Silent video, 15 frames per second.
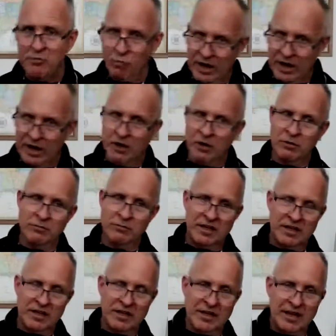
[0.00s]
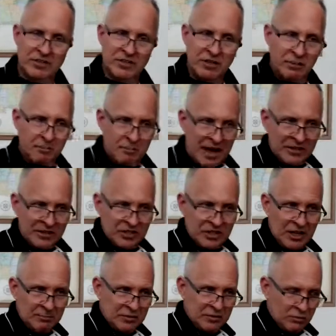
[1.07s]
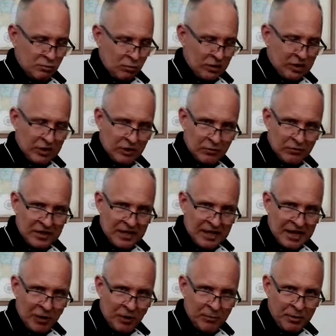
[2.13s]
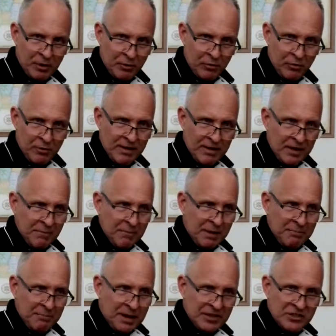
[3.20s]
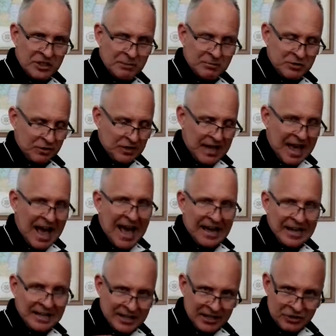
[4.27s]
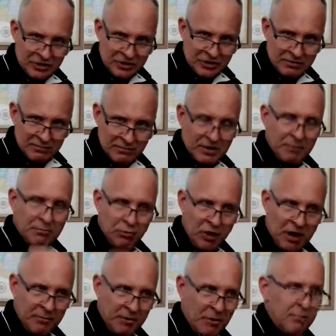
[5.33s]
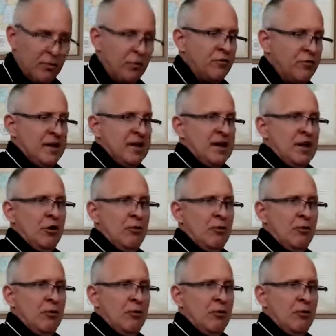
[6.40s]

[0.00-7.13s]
Well, in the case of the biceps working over the elbow, my biceps are the agonist, the primary mover in